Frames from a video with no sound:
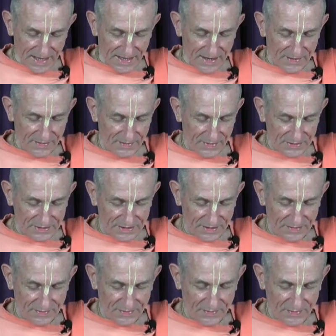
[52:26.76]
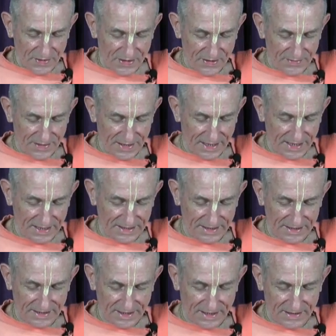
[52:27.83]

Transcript: Yeah, well, most of them were related.